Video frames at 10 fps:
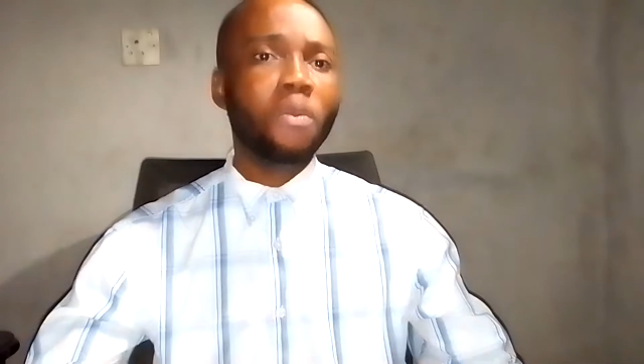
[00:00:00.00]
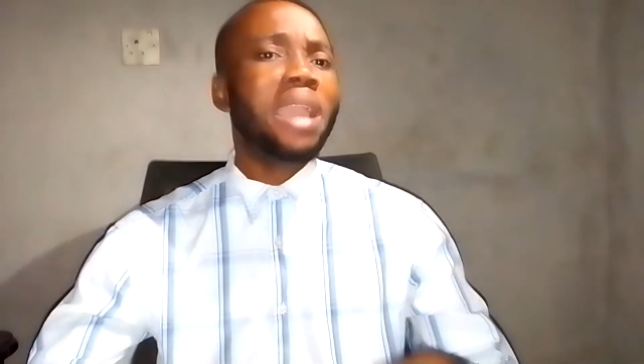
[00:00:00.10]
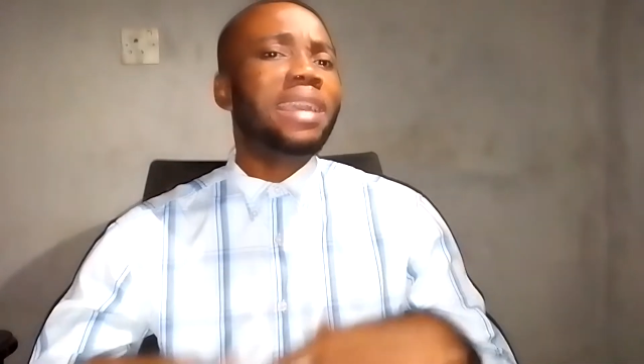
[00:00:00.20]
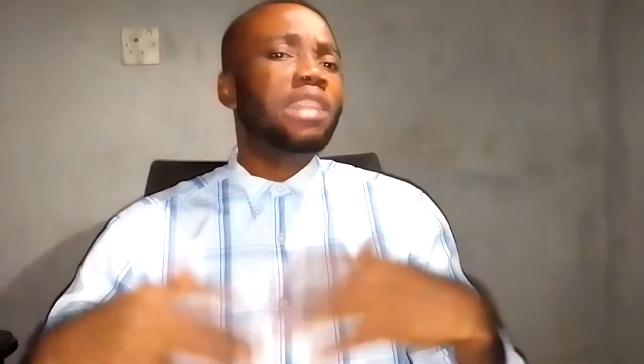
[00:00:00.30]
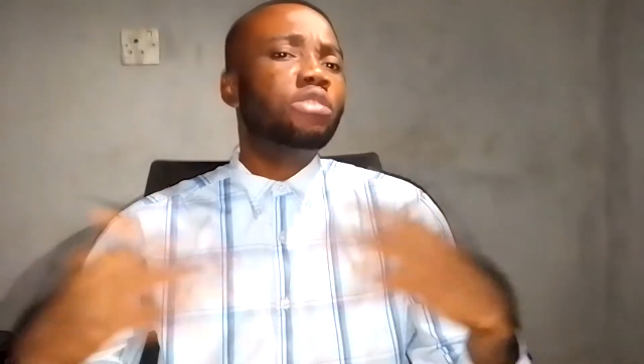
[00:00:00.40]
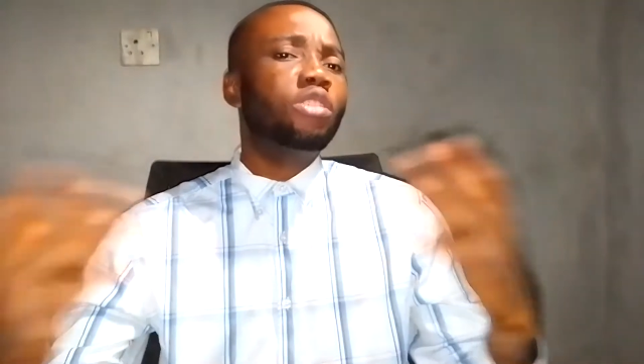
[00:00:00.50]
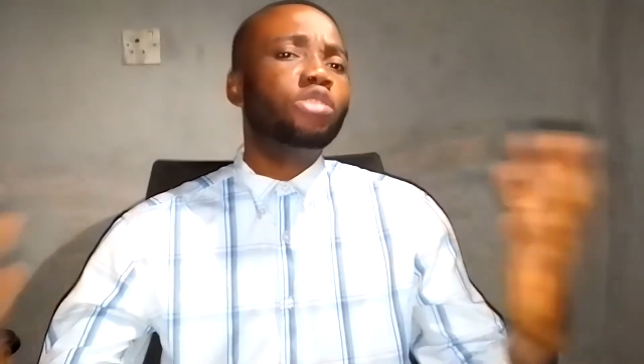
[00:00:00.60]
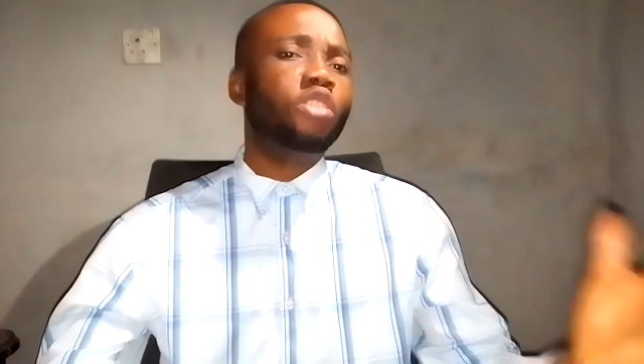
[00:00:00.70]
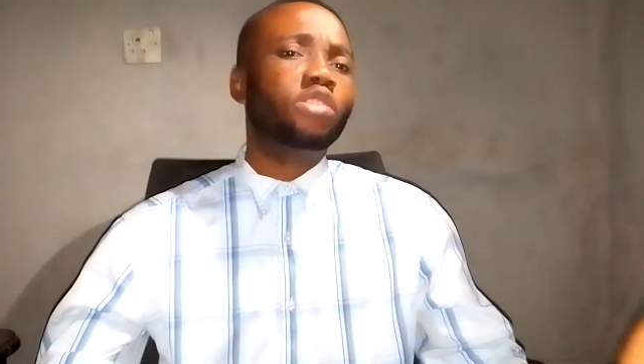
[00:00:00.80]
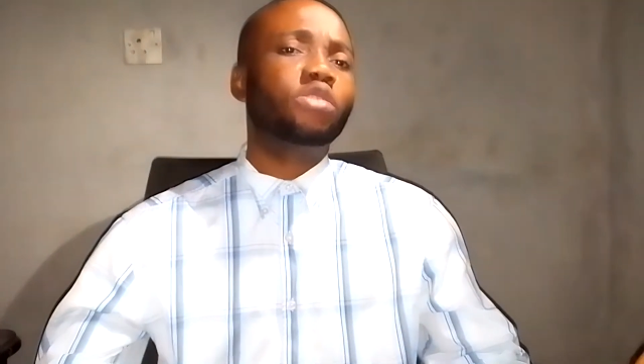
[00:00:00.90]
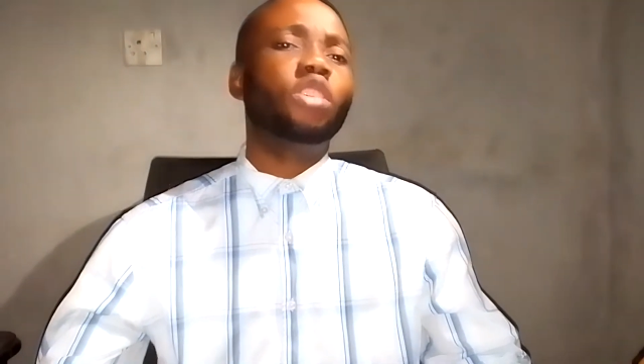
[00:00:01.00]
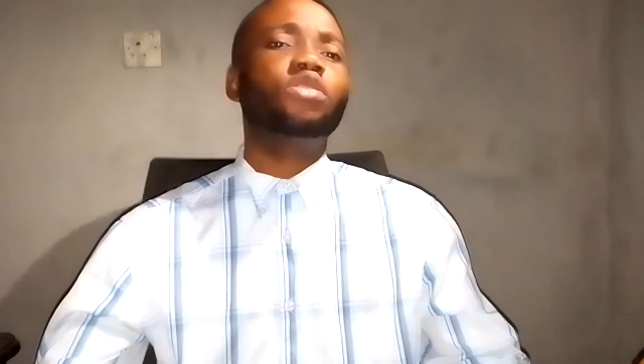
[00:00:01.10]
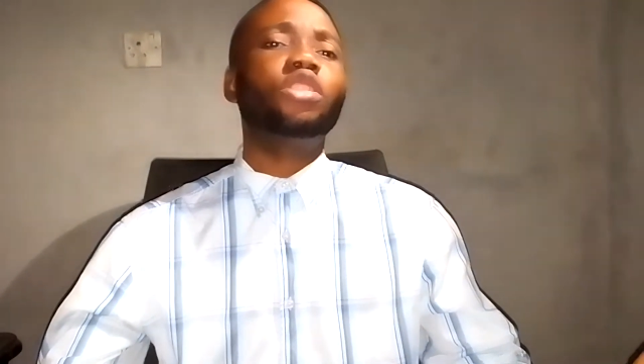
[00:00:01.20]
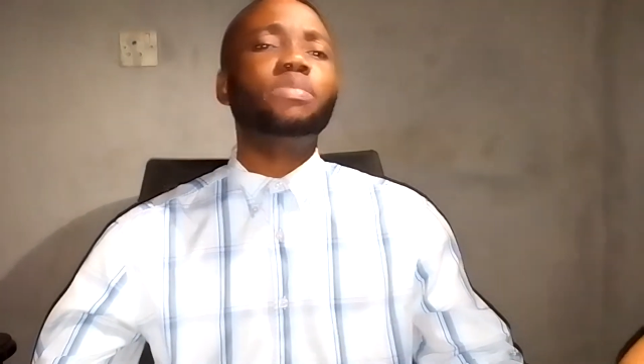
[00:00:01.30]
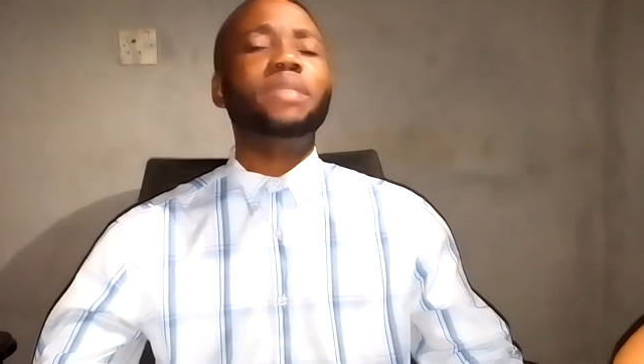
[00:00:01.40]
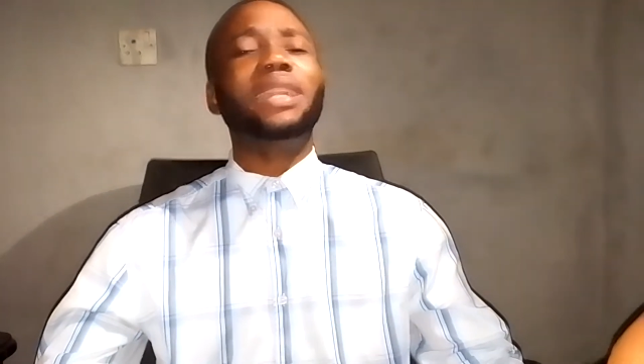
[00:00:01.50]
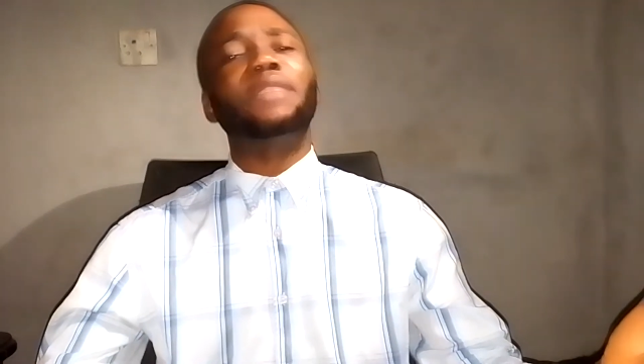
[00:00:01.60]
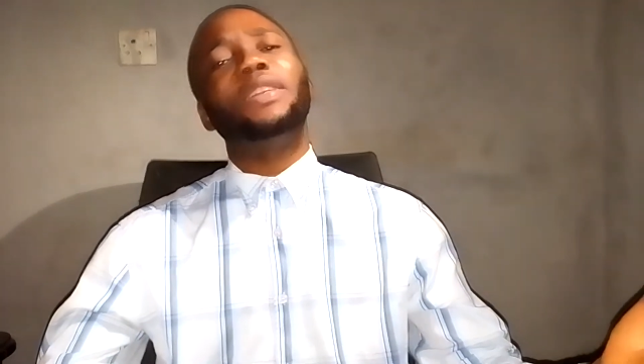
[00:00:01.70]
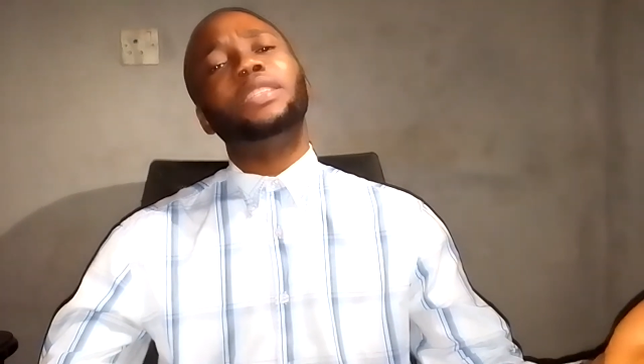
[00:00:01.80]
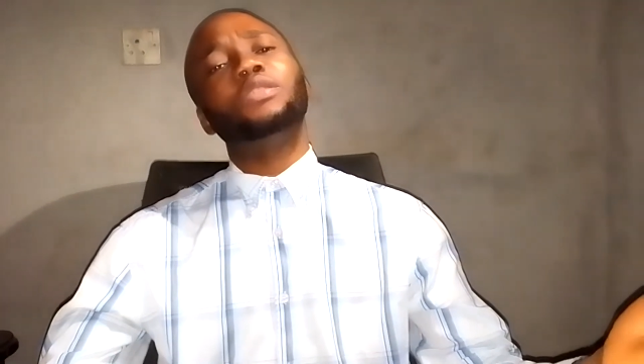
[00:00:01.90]
Why can't us just make
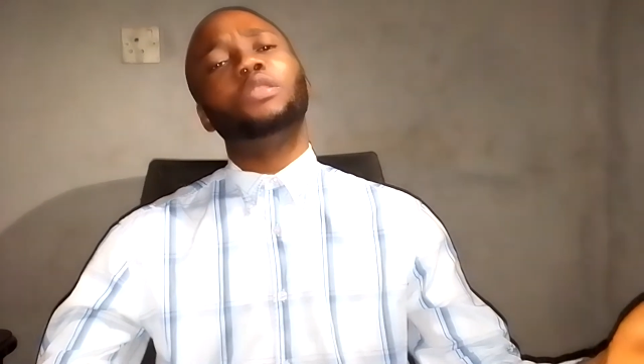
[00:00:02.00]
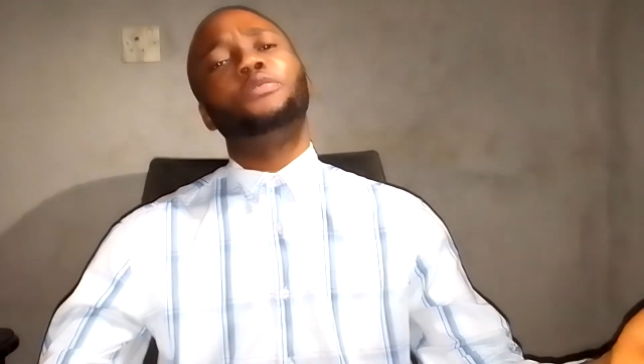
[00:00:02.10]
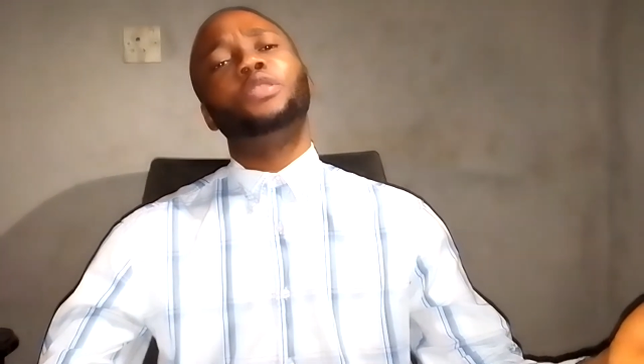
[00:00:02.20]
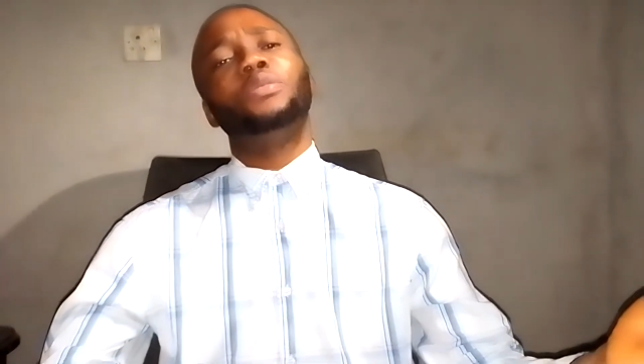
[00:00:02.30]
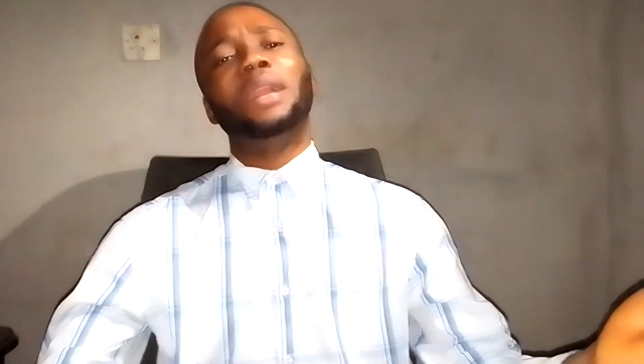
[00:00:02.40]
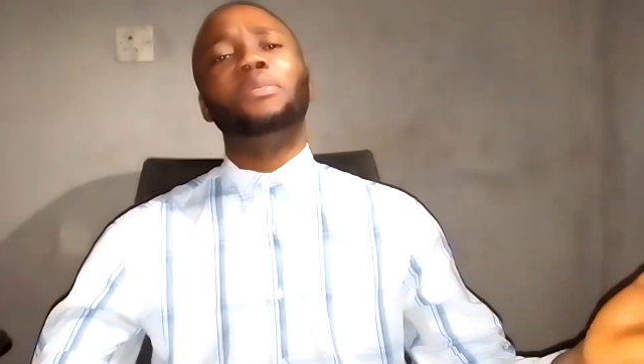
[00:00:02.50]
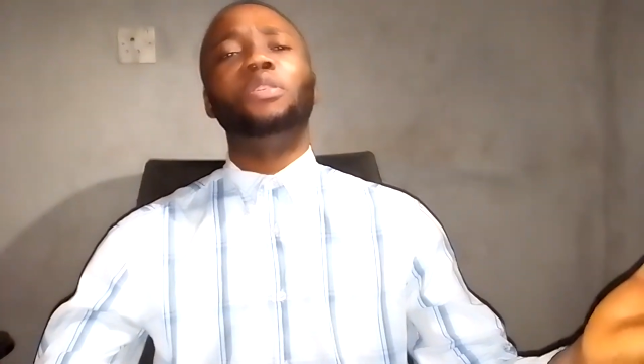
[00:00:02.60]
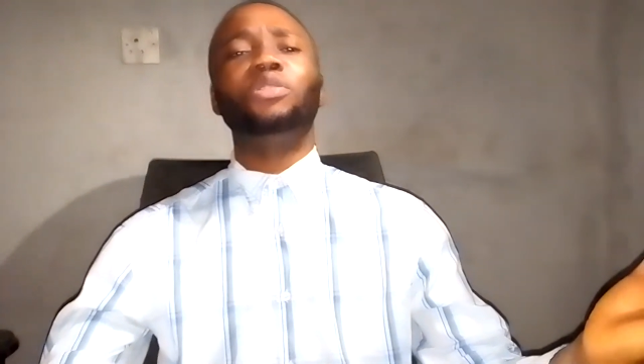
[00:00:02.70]
advantage of it than